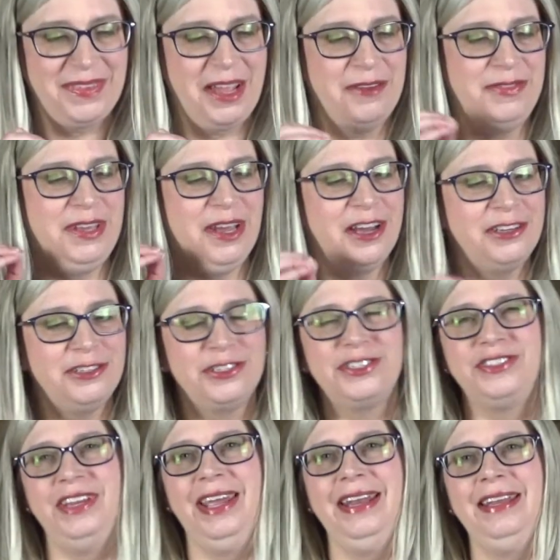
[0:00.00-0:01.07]
of the
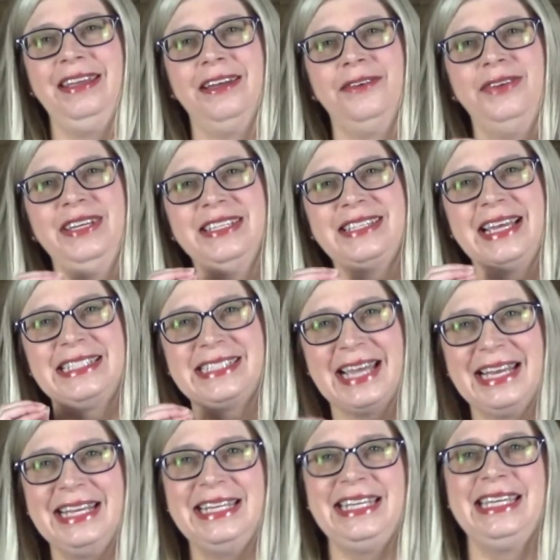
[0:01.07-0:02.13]
understanding of his
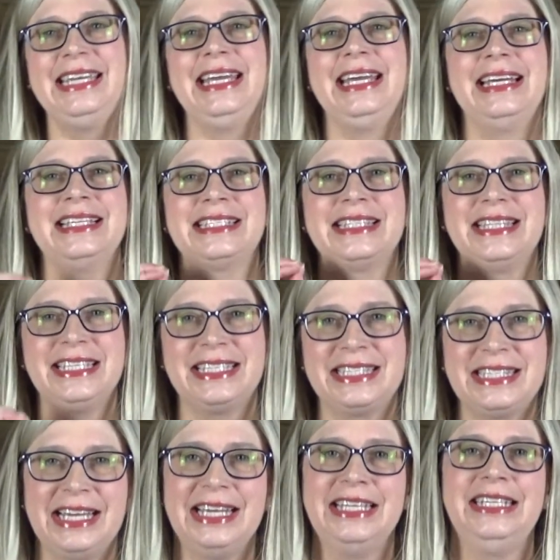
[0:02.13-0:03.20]
identity as the
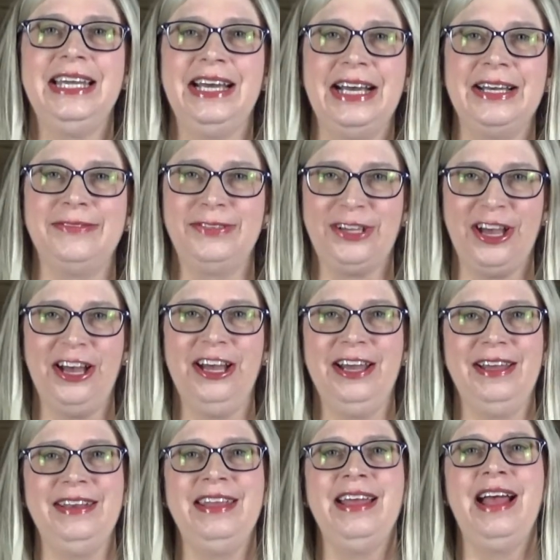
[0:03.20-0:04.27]
Son of
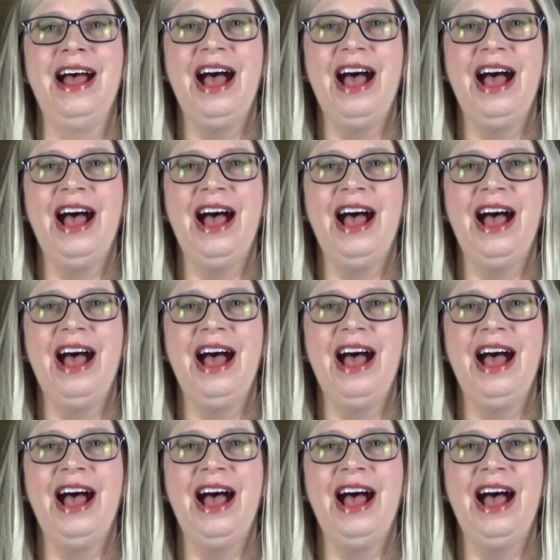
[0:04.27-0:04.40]
God.